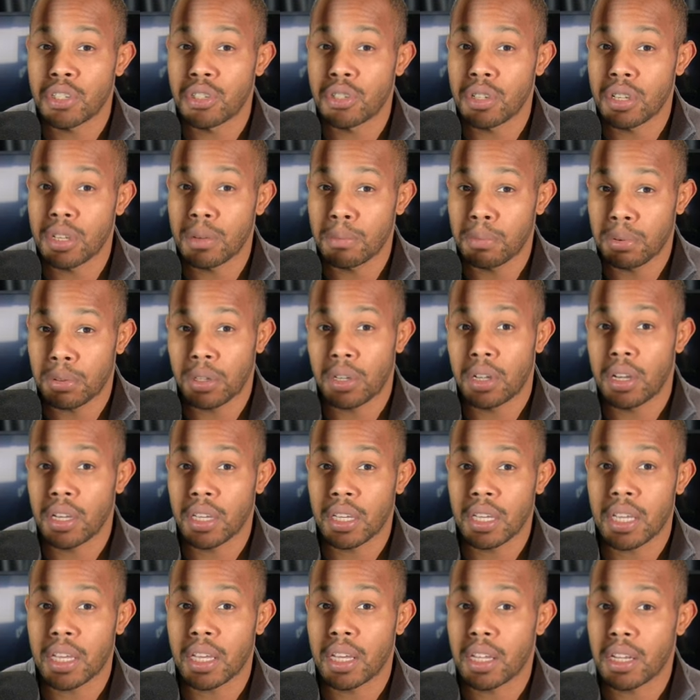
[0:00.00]
you can plug
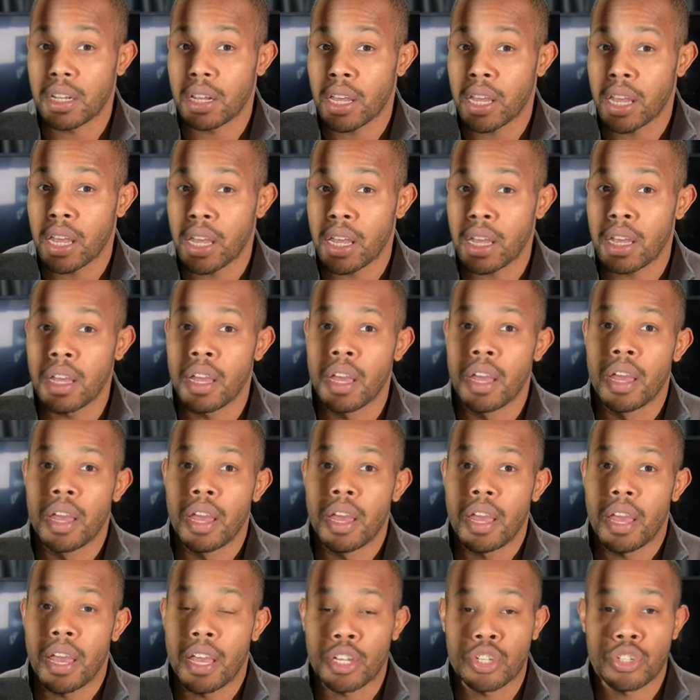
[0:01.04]
in a
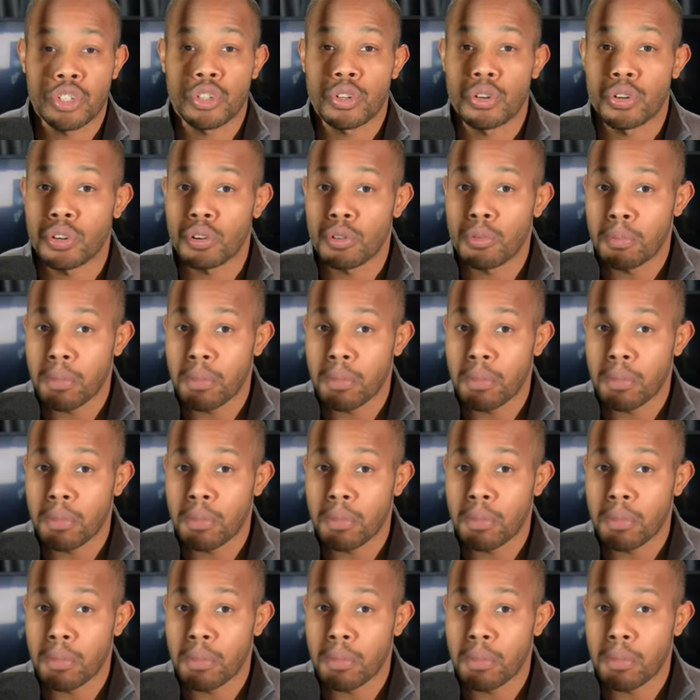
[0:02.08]
external